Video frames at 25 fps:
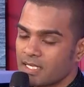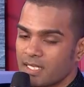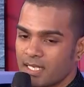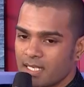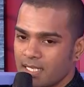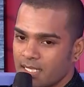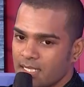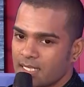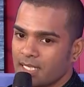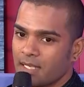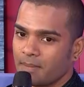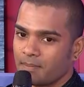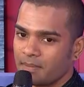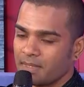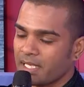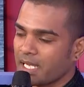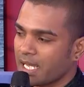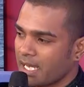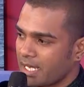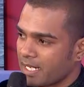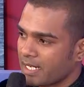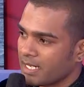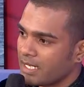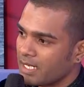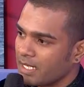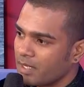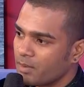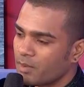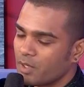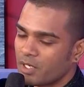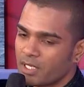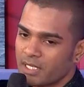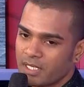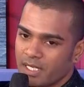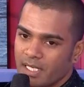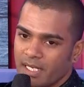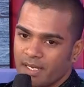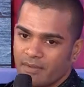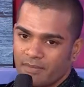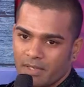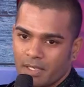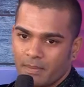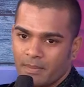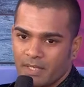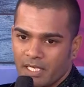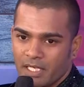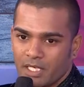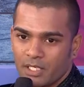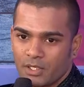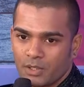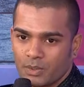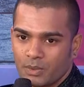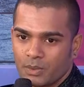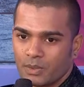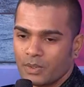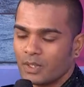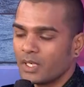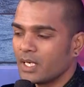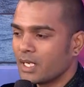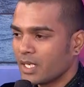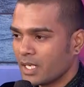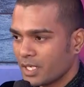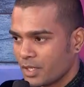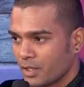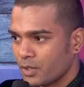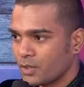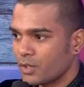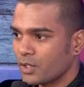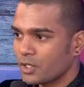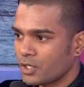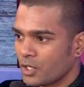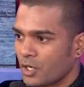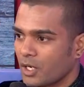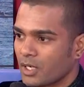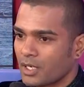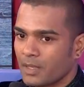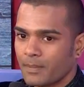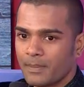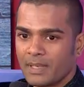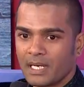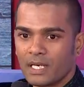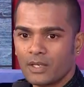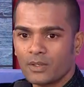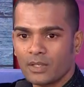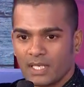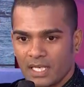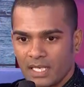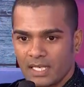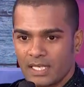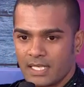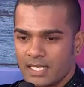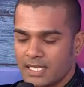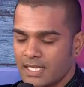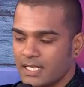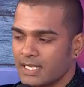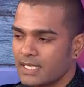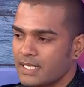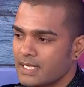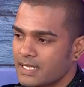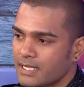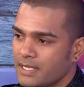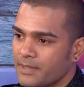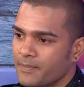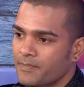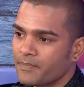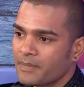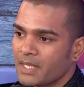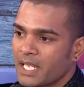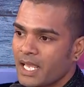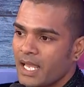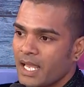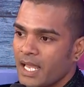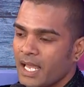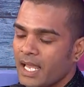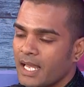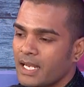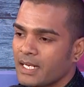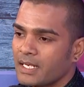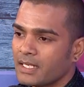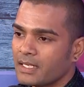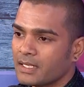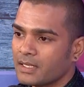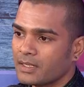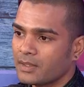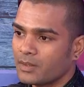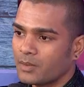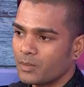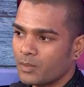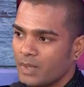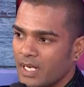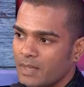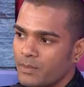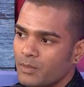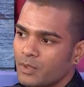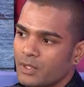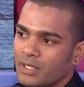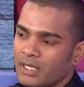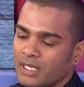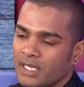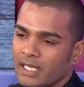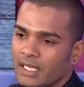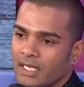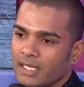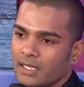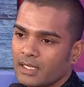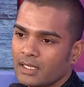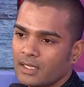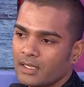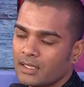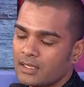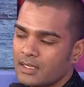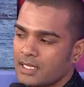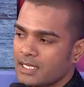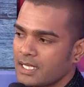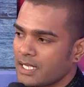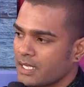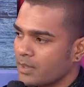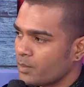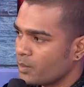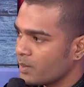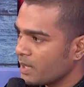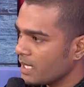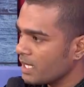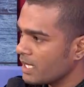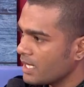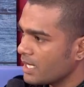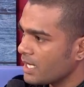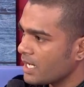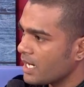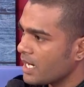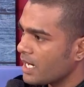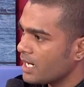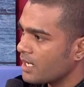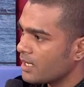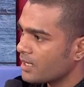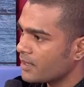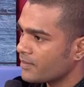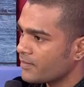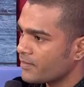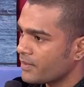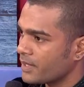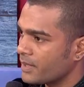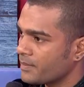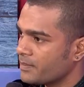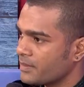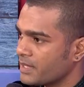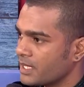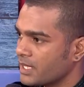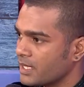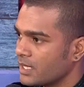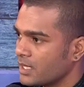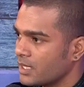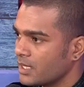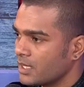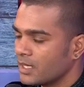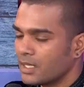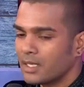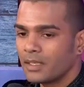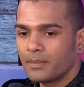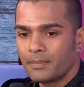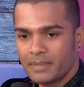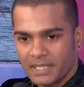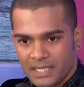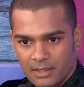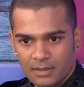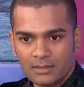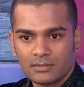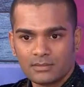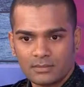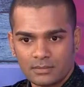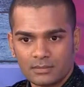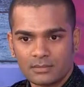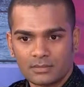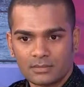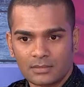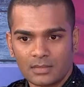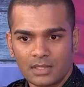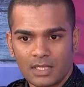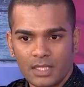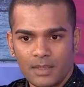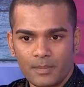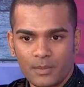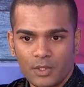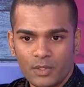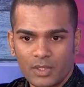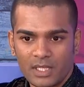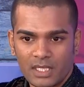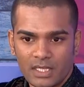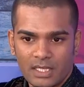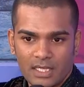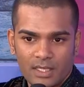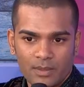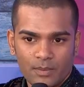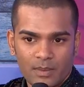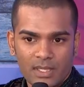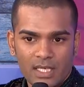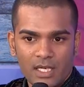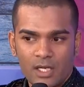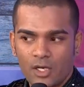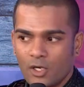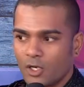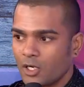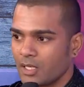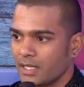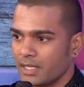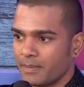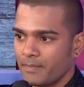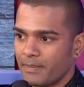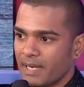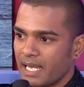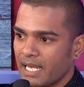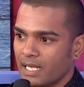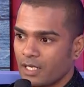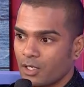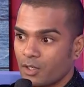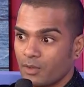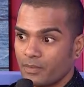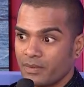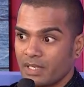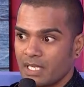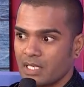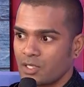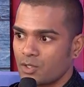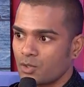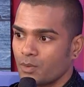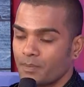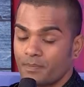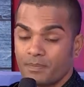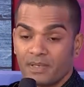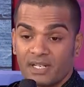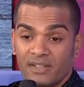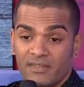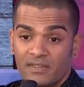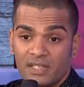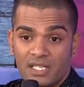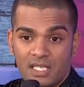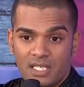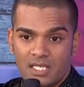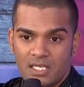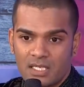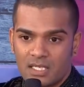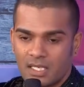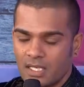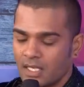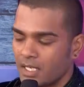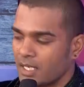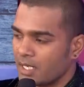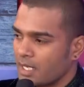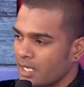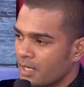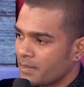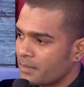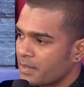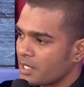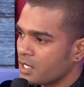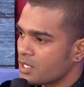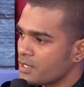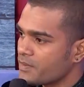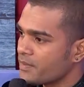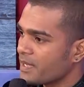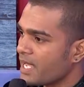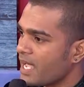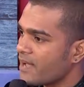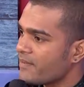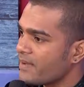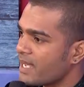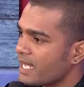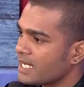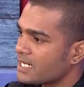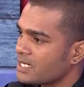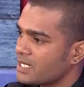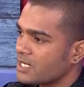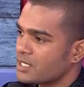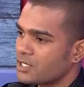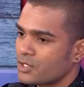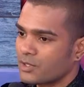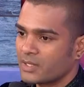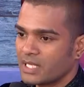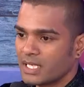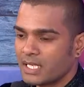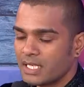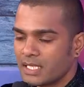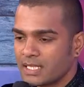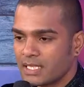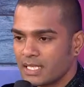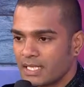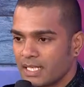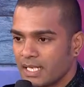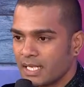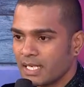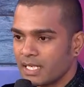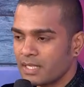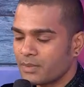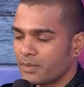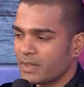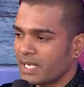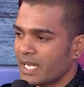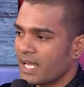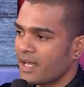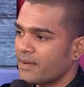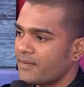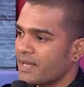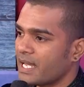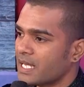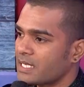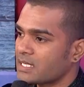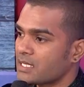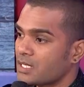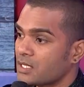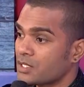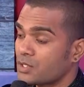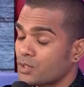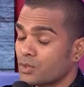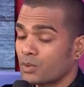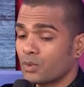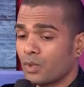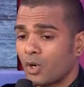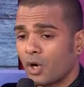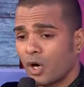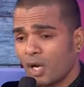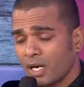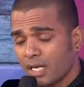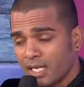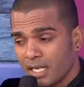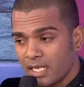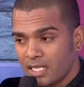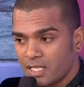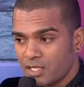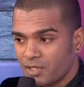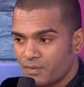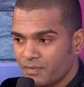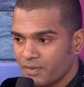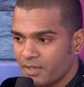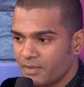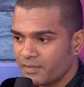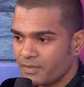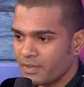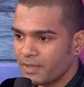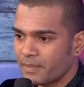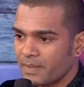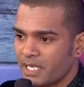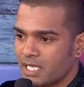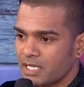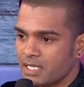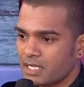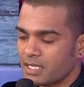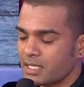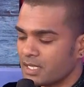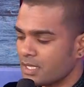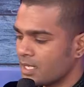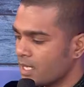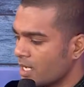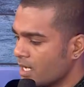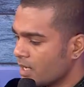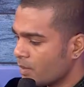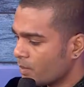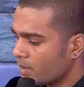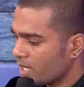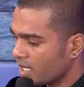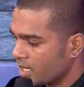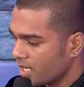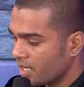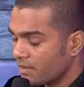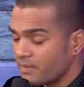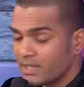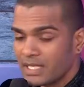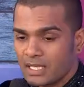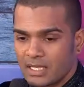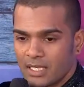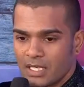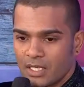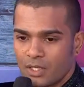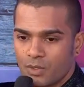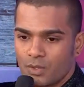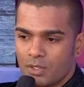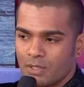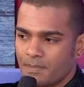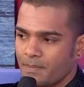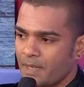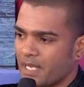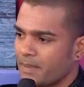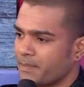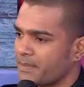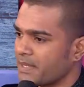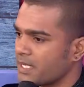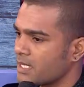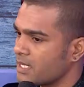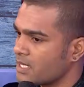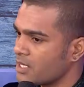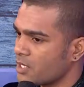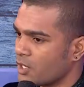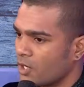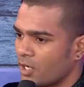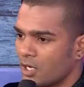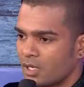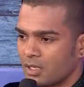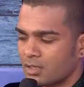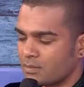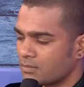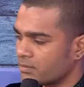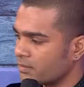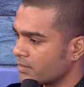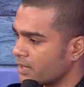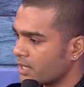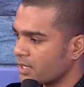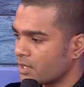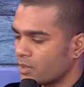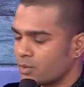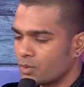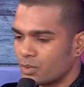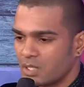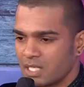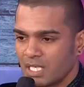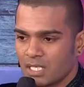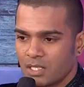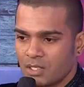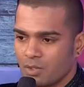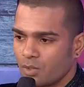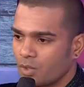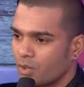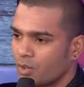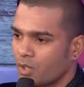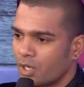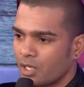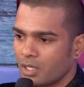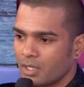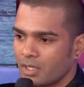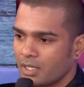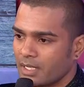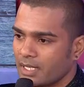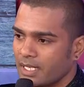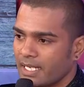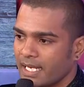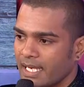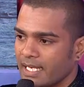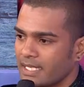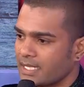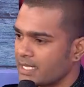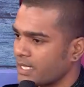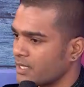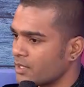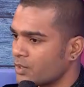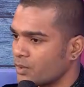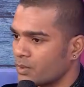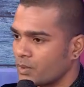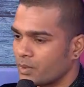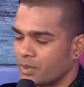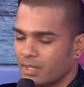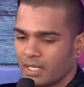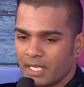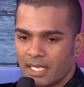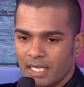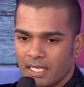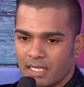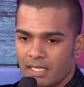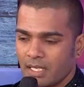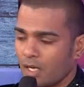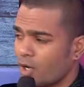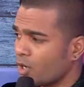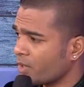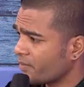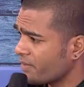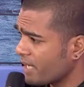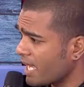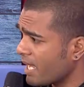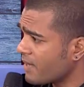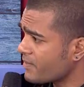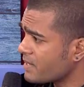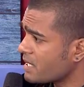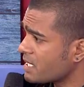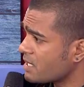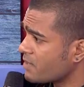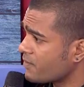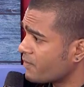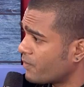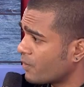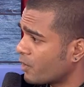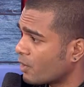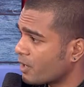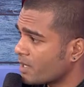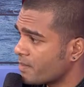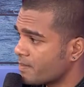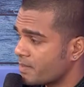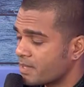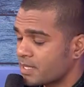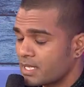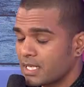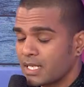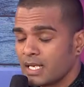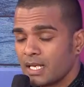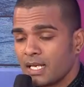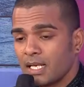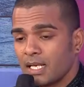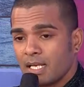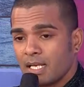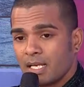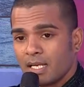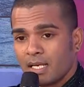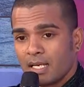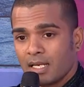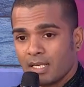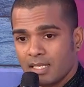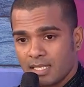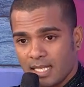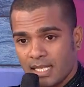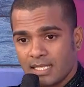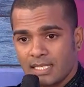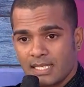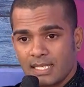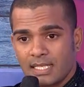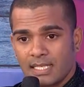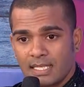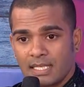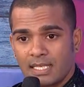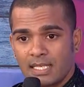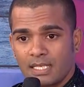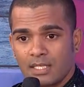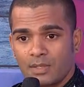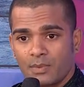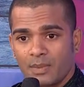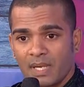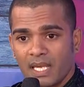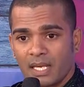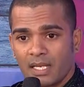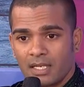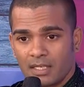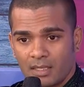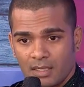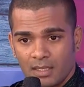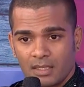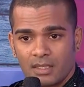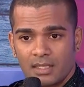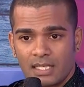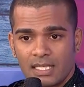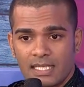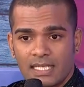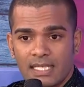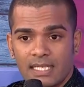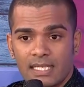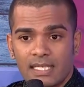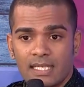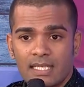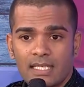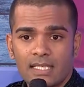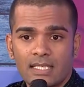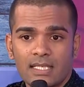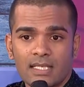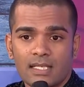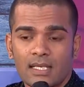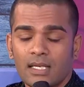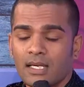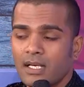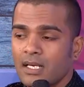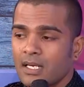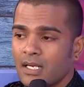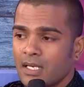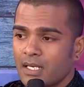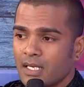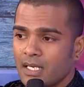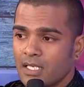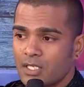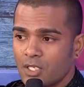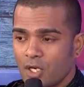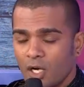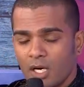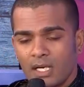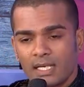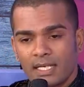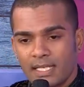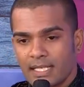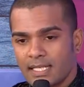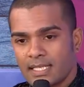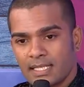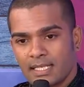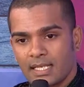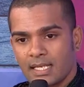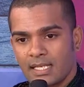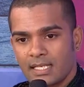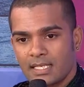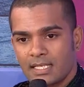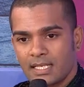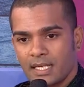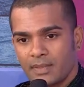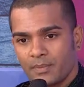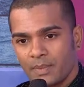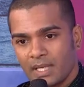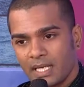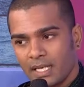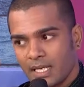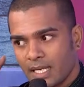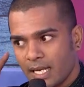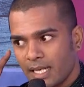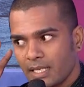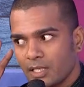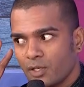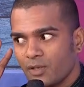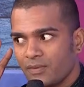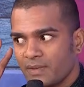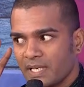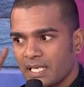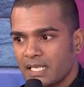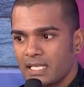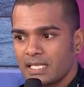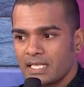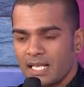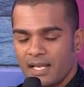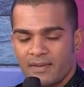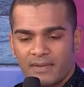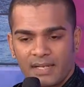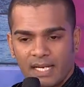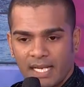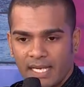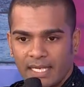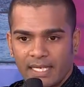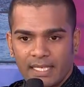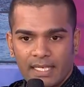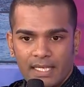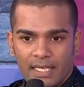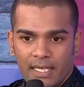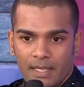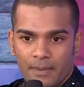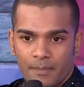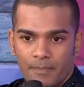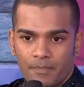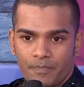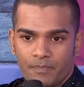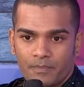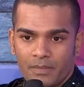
This is something I really wanted everybody to, you know, talk about and discuss. And one more thing, uh, see, we are from the urban community. We are all in Bangalore. We are so privileged because we have access to the internet, we have access to all kinds of information, even in the newspapers, or you just go on net and you get, or we have such forums uh, such as this, where in the cities, it's all discussed and we kind of at least have an idea.